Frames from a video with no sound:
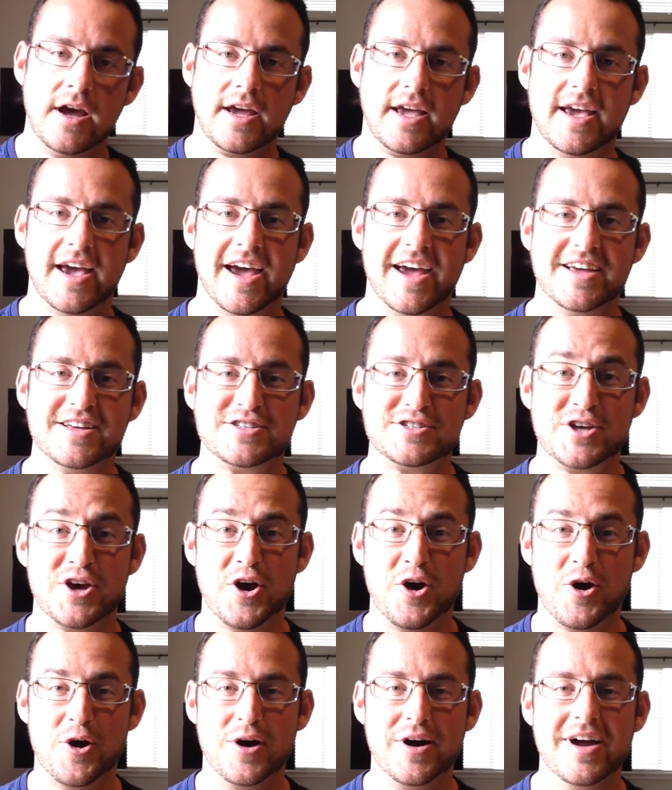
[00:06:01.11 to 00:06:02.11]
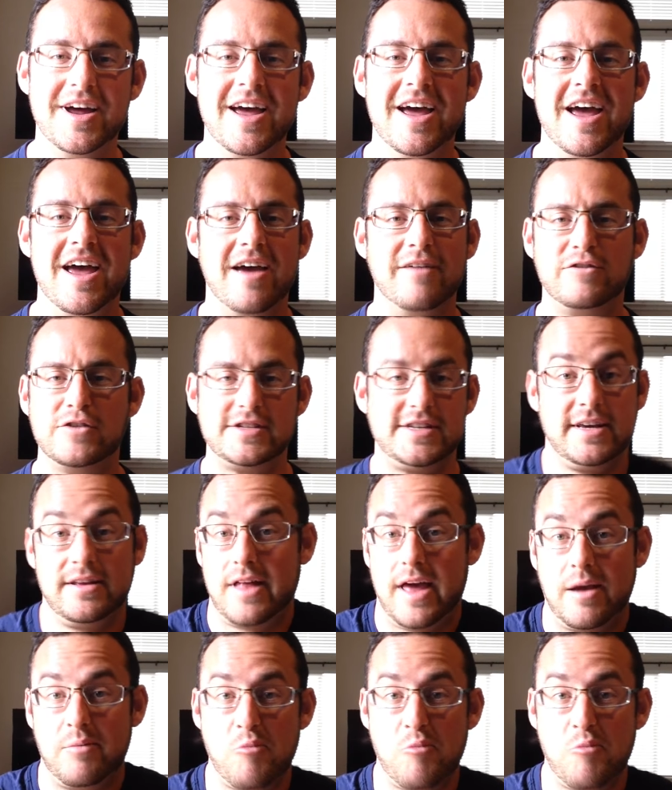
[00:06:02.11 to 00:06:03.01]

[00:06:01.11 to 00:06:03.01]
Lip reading: Okay, so if you see like